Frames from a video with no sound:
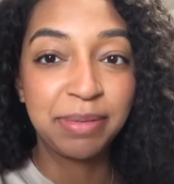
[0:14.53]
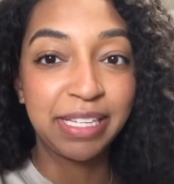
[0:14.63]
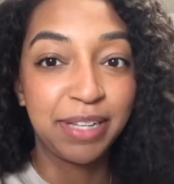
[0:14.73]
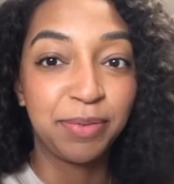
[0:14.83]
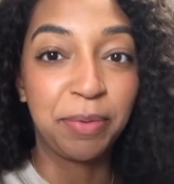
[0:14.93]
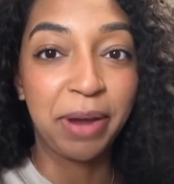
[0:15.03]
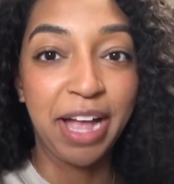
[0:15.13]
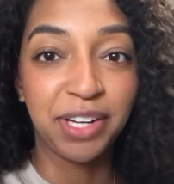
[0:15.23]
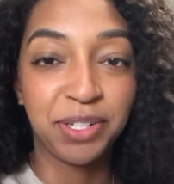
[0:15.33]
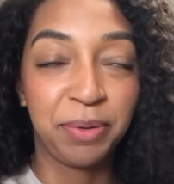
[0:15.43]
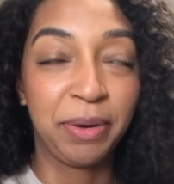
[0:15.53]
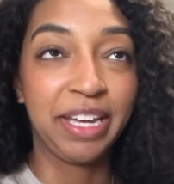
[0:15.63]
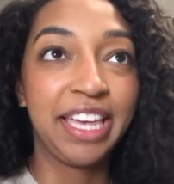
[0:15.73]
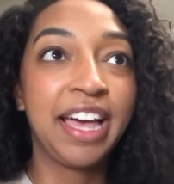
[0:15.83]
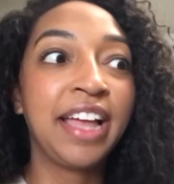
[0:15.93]
besides what we're actually
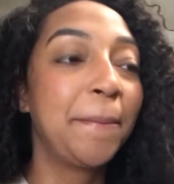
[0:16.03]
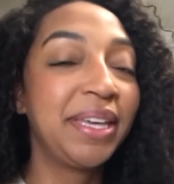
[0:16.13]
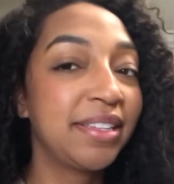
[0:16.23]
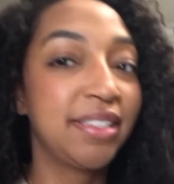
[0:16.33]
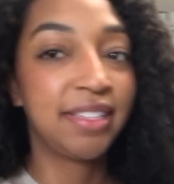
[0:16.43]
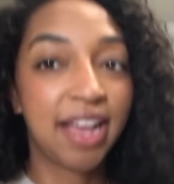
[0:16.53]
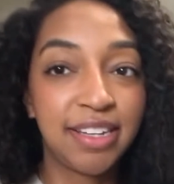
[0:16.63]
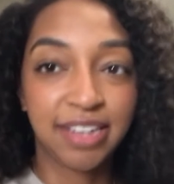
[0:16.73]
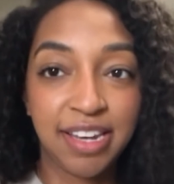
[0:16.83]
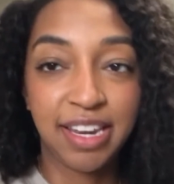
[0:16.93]
working on, because it's not done.